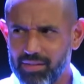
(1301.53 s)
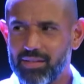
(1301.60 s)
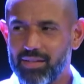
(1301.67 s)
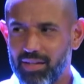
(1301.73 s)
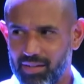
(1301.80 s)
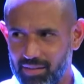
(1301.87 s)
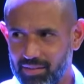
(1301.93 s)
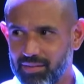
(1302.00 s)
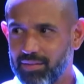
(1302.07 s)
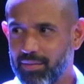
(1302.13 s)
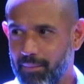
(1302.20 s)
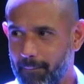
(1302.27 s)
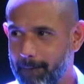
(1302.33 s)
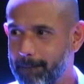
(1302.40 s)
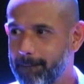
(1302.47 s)
Yeah.
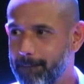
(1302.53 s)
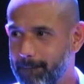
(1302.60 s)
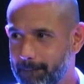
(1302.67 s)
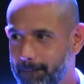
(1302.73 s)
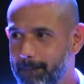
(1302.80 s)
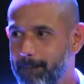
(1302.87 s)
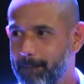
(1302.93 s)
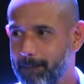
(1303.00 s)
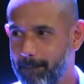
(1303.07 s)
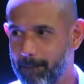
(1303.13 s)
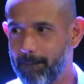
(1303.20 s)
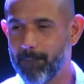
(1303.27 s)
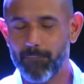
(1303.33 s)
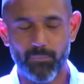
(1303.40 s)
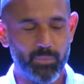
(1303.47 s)
I know people that
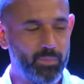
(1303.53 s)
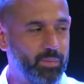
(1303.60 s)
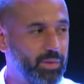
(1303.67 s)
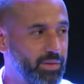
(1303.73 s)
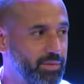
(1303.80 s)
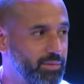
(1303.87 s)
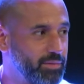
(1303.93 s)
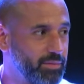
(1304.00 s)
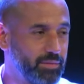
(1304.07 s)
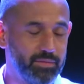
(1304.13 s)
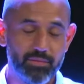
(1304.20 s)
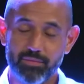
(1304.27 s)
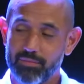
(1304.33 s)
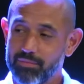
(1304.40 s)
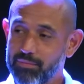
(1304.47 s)
live all over the
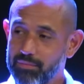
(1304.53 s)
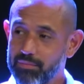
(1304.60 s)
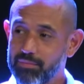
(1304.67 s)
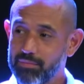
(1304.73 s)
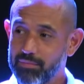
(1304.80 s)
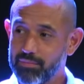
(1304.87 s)
country, and rents